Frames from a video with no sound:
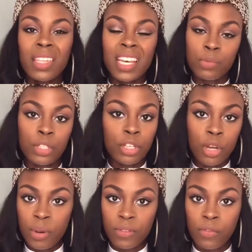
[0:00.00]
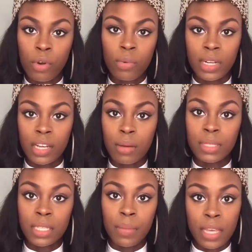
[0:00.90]
And that's what you're going for when it
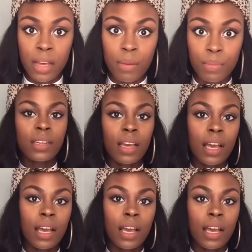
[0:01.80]
comes to makeup.